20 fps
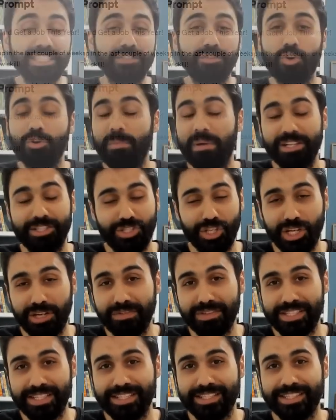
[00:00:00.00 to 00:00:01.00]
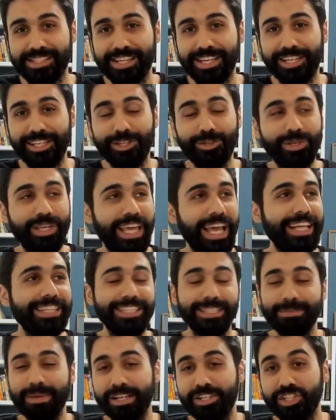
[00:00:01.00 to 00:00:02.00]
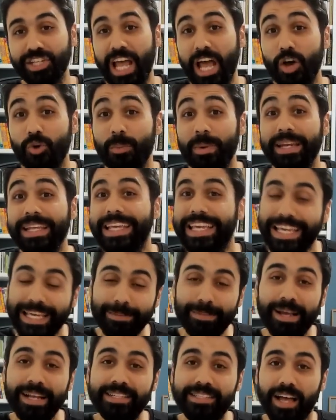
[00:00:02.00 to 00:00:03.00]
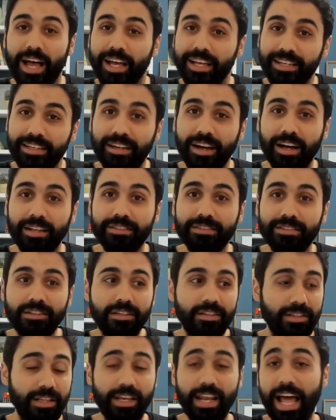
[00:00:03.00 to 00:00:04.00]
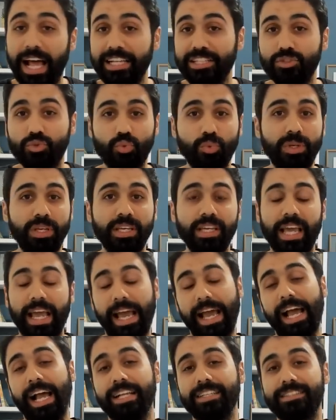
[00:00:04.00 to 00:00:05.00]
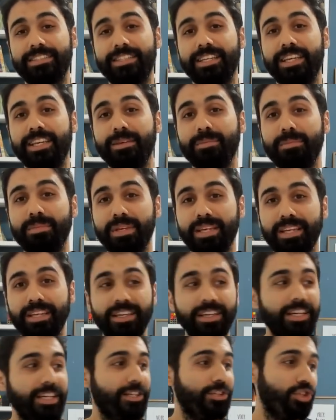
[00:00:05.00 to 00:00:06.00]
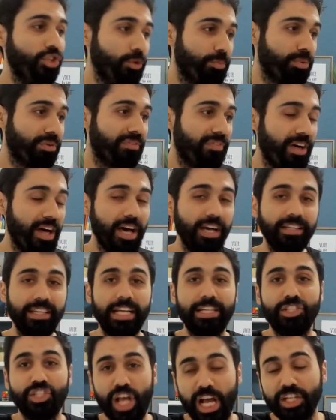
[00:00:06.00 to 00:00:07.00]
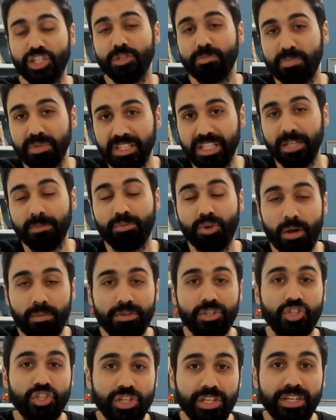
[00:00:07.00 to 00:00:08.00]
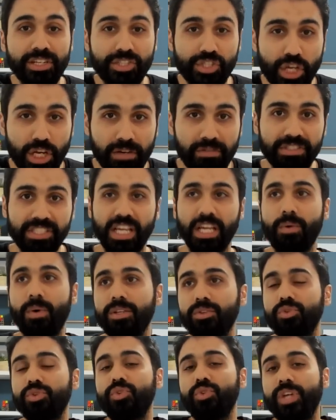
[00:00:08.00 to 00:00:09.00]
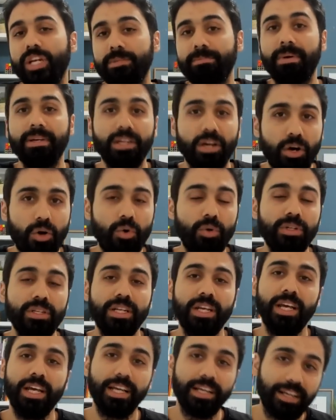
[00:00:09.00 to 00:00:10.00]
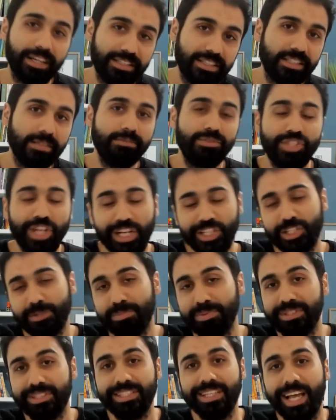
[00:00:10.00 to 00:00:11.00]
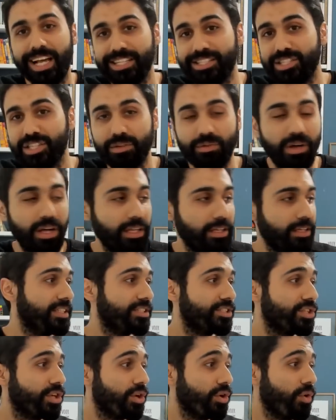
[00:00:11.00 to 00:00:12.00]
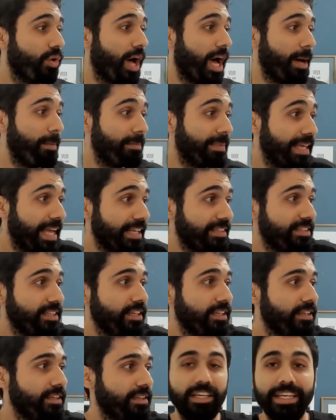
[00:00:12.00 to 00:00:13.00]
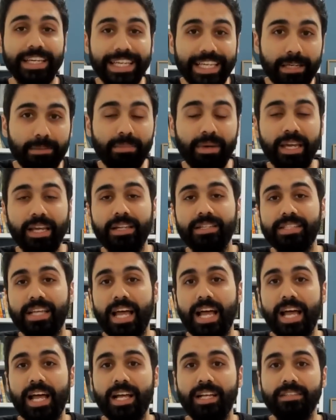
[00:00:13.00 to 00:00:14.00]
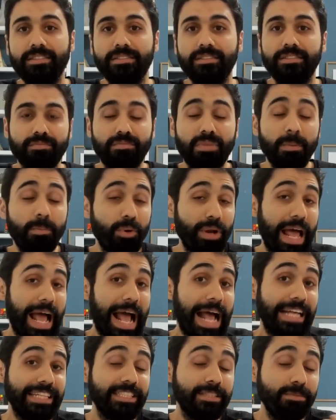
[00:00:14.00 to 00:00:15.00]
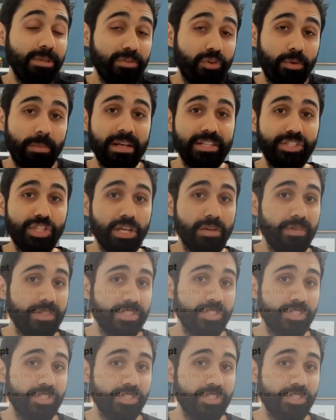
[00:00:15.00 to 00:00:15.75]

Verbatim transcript: for my services. You can't imagine how many emails I got in the last week asking me, do you provide a ChatGPT prompt engineering service? I want to create my own custom ChatGPT and so on. So I'm getting emails and people ask me for my services